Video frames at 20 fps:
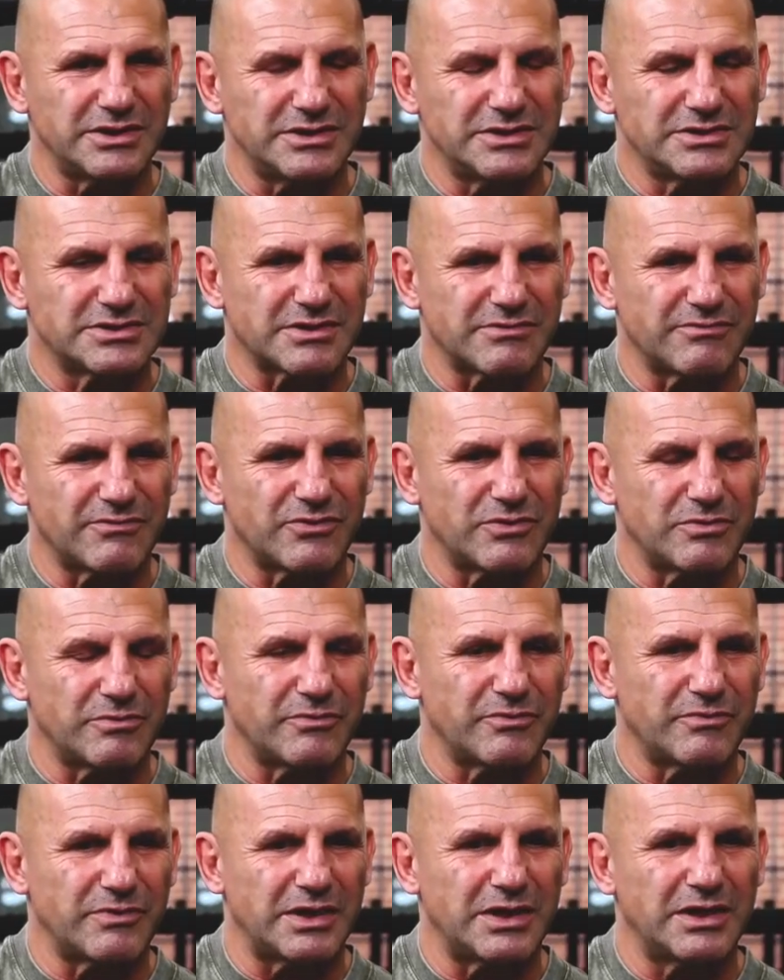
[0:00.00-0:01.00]
and did some form
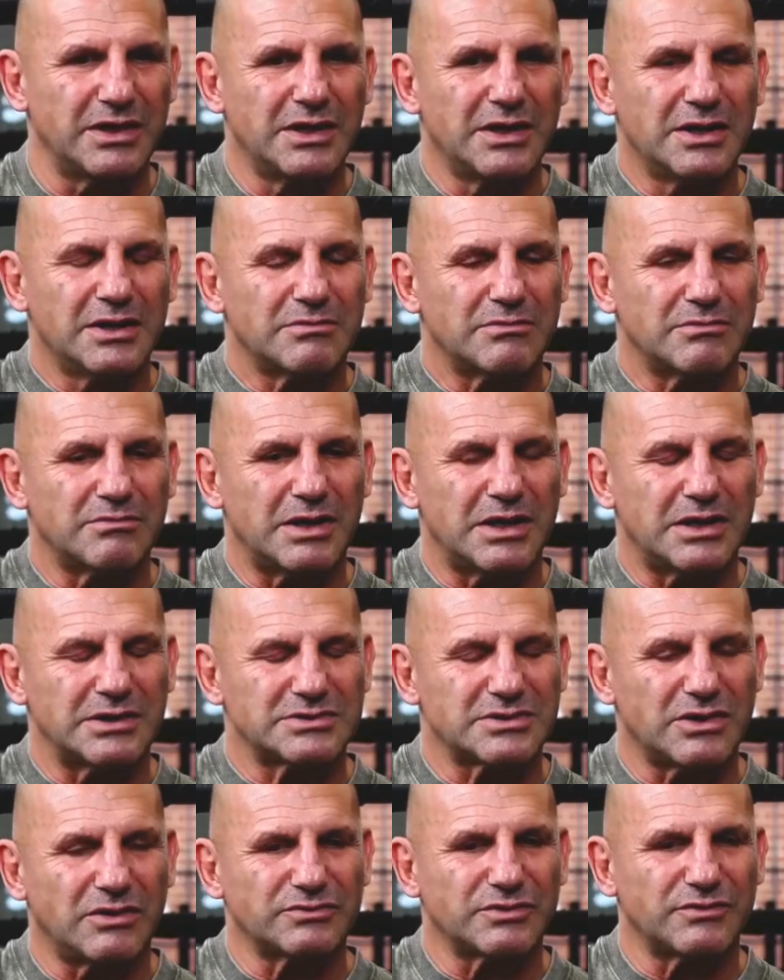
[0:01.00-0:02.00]
of
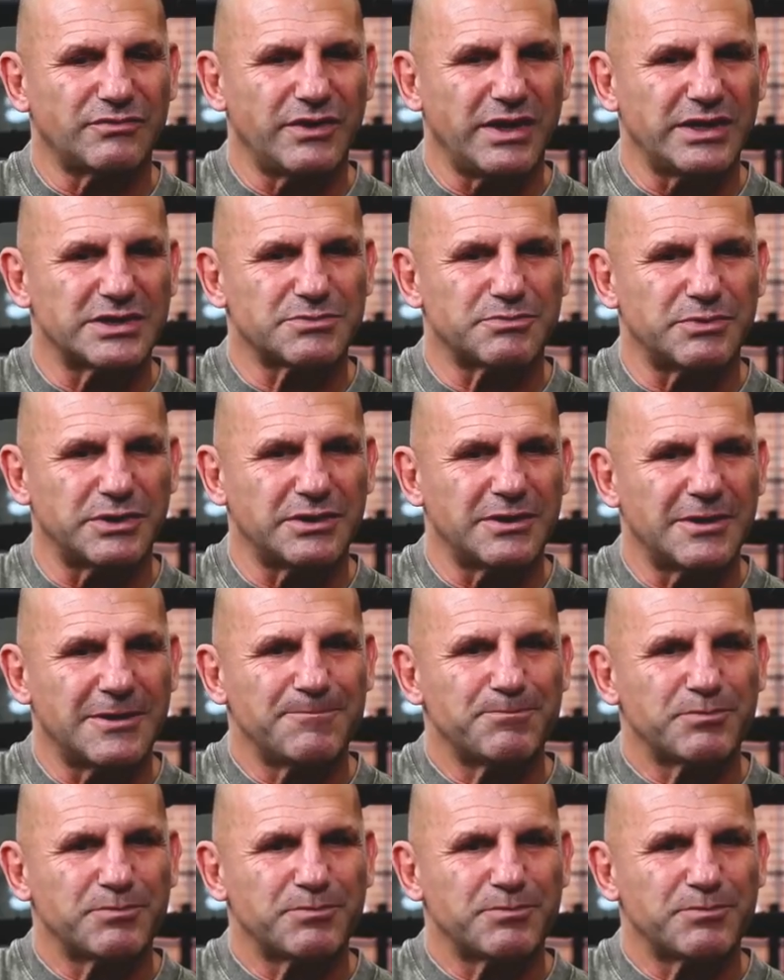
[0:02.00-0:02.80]
self-defense, but